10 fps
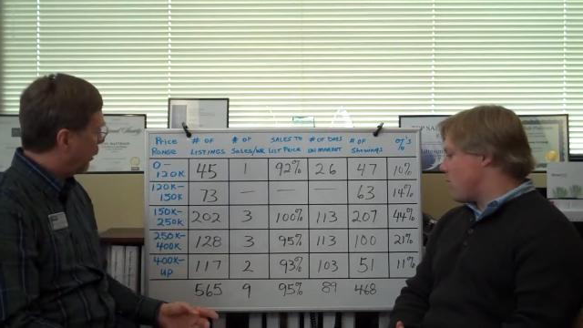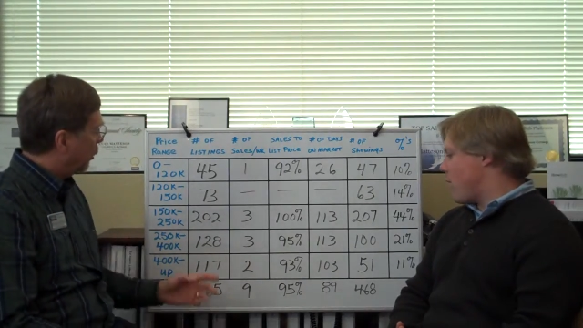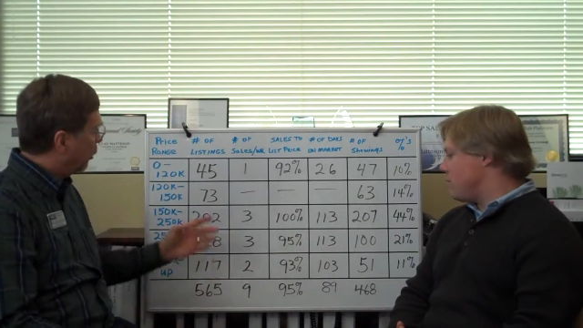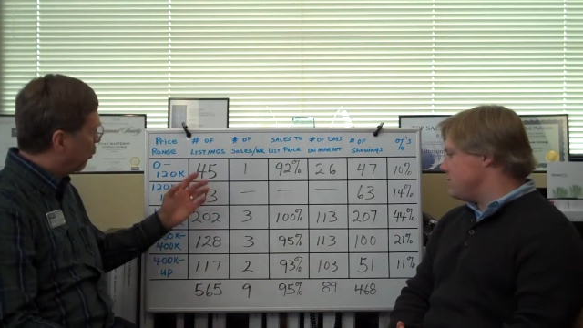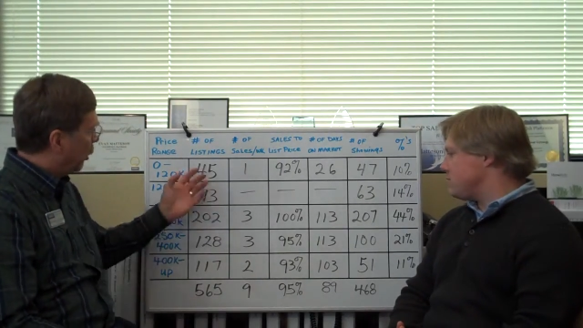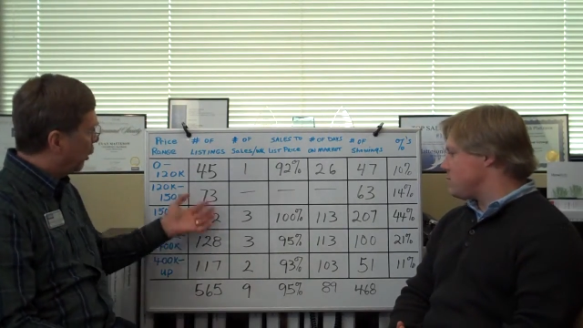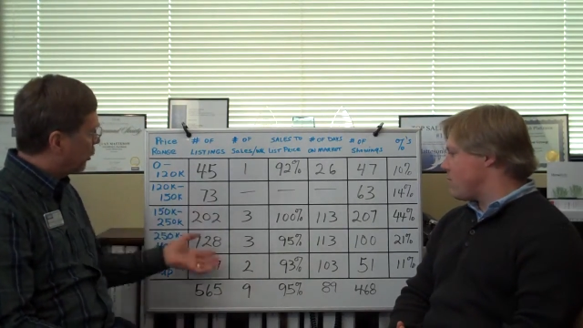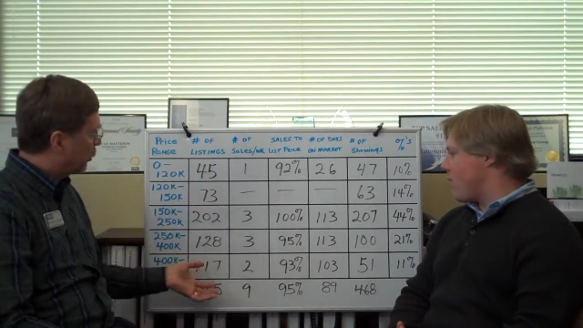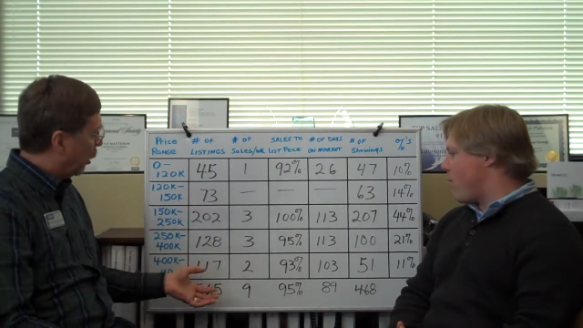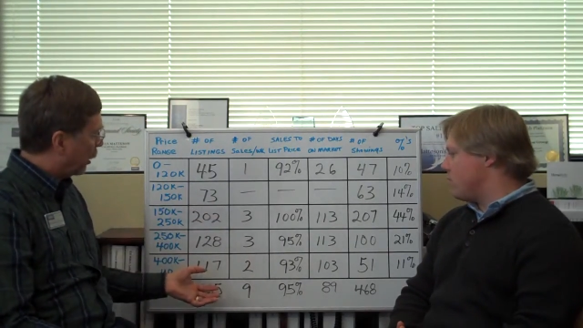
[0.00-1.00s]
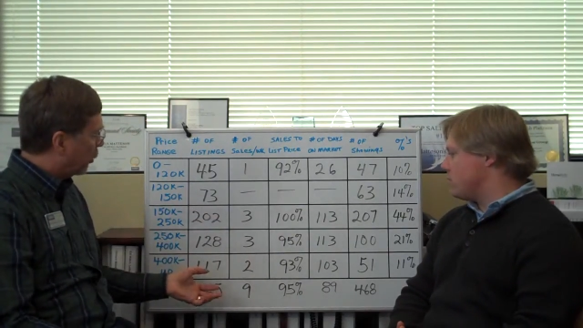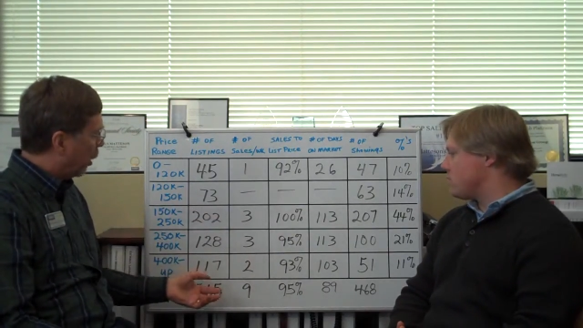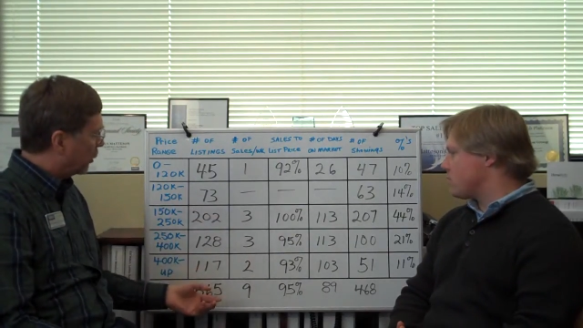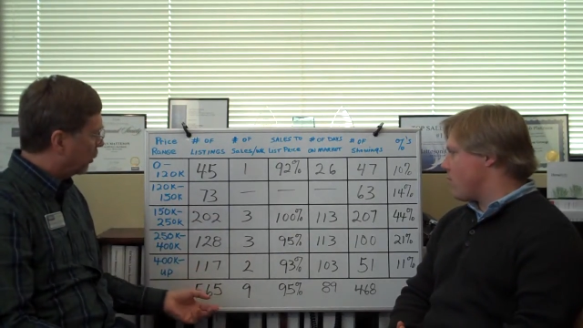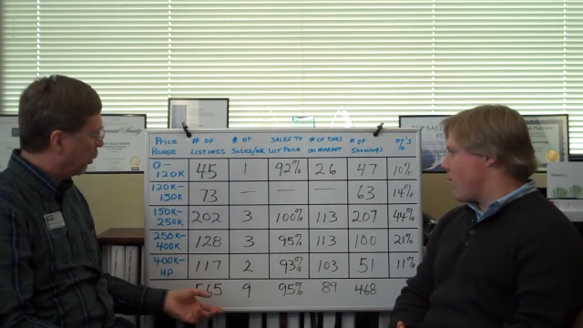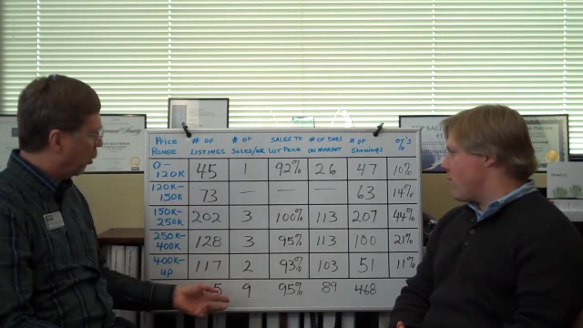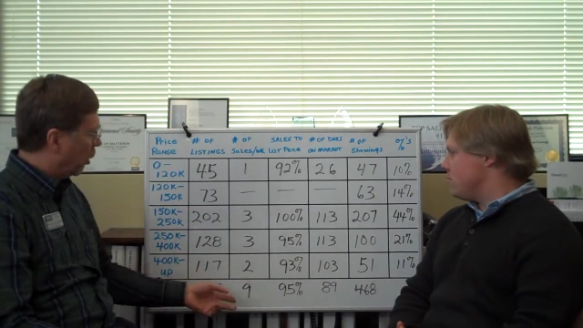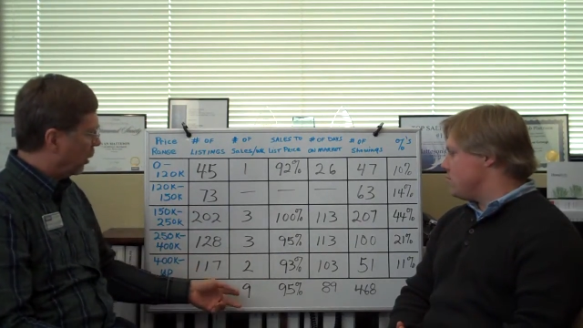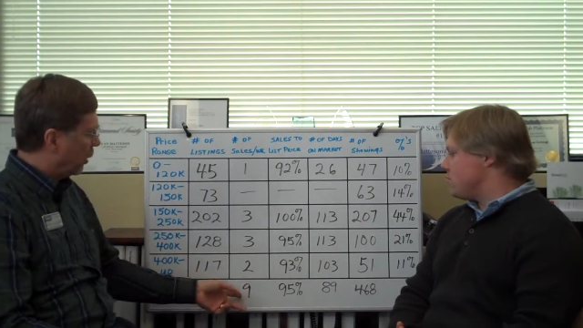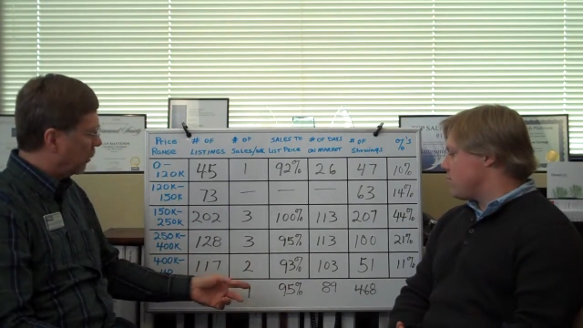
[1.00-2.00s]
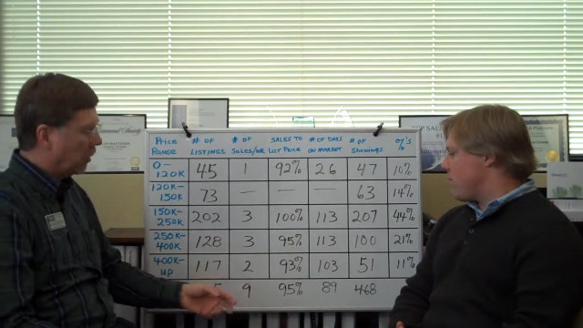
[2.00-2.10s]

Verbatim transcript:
Speaker 1: and good, pretty good spread across the board.